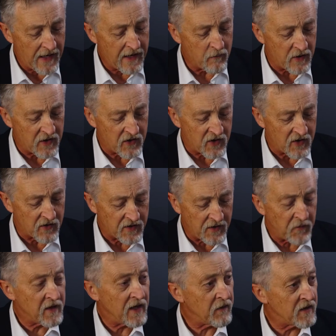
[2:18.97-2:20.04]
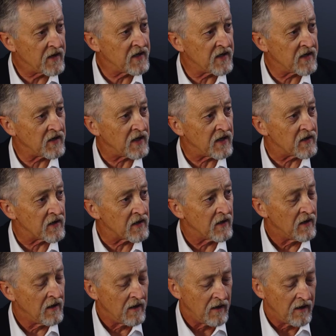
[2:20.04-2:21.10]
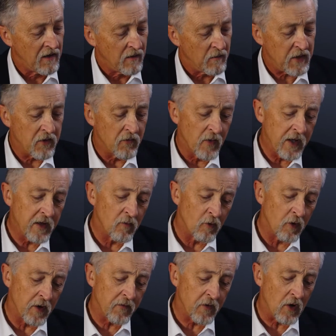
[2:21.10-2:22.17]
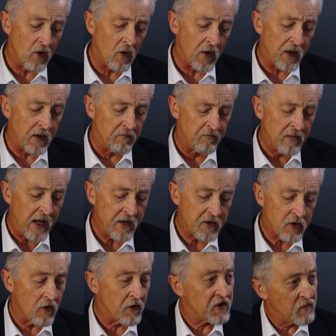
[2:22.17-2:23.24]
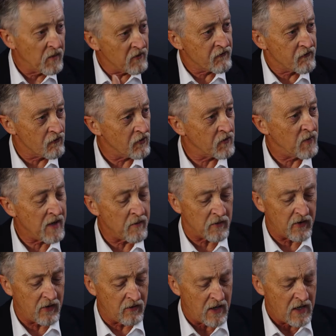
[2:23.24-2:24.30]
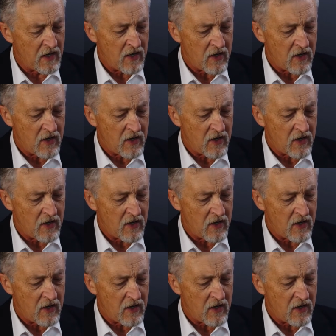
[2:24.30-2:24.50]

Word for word: languages different ethnicities but you read the Word of God, and as God's Spirit draws people, you